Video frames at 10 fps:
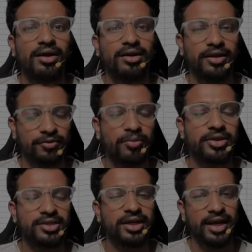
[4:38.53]

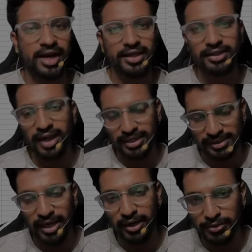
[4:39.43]
information regarding the
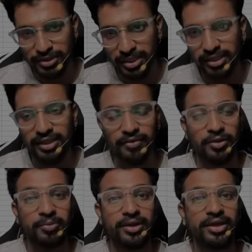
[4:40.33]
ICAR counseling that
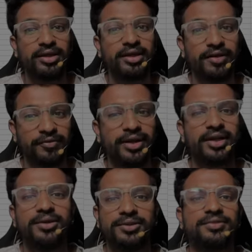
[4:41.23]
would be
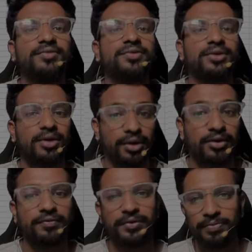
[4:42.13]
definitely useful for all
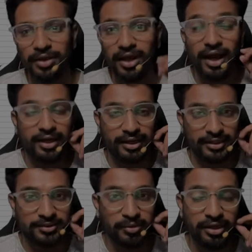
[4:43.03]
of you. And
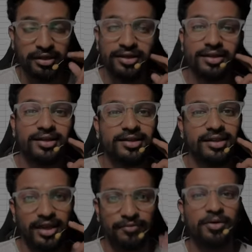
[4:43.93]
trust me,
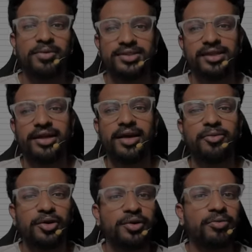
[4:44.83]
the information that I'm
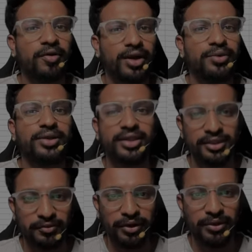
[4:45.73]
going to provide you in
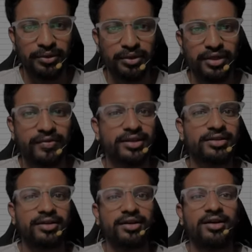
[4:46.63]
this video,
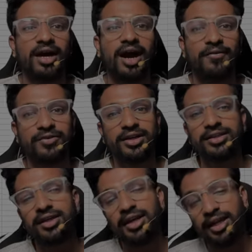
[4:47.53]
even after
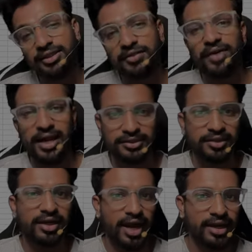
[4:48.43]
the release of
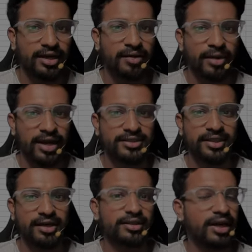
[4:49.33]
actual rank card by
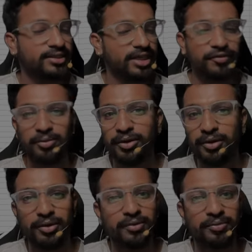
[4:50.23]
ICAR, the ICAR will be
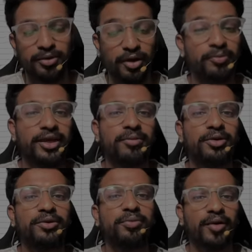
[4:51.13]
not be able
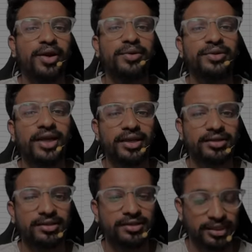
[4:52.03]
to provide you the
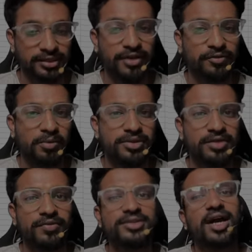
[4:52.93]
such a
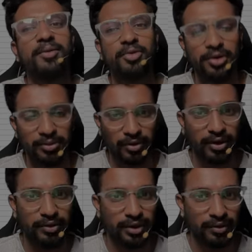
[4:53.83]
information which I'm going to
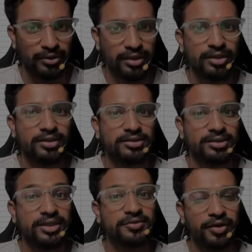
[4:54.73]
provide you now. So
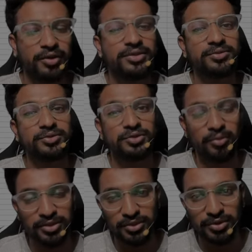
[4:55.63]
this video is so
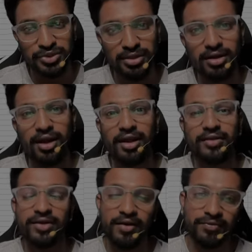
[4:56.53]
much crucial, and
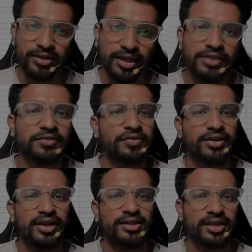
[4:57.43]
even after the release of
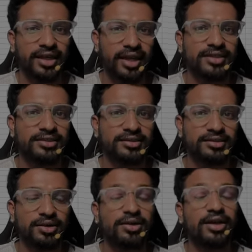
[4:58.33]
key answers
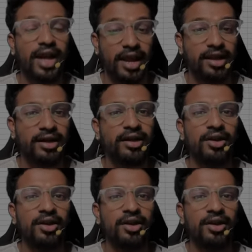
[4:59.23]
or rank card,